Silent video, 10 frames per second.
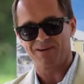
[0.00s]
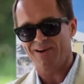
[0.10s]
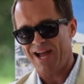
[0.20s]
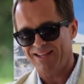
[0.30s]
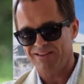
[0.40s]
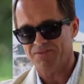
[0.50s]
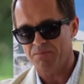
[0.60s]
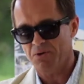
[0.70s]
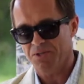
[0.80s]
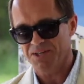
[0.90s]
or had the
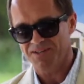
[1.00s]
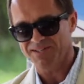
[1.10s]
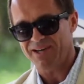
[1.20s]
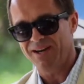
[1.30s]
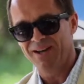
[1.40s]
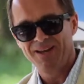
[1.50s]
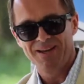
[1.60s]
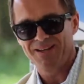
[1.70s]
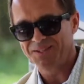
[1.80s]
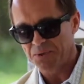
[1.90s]
front portion of the site
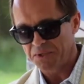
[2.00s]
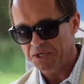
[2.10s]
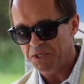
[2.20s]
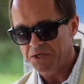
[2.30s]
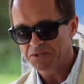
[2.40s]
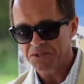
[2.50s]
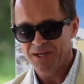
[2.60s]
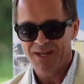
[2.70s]
until we closed.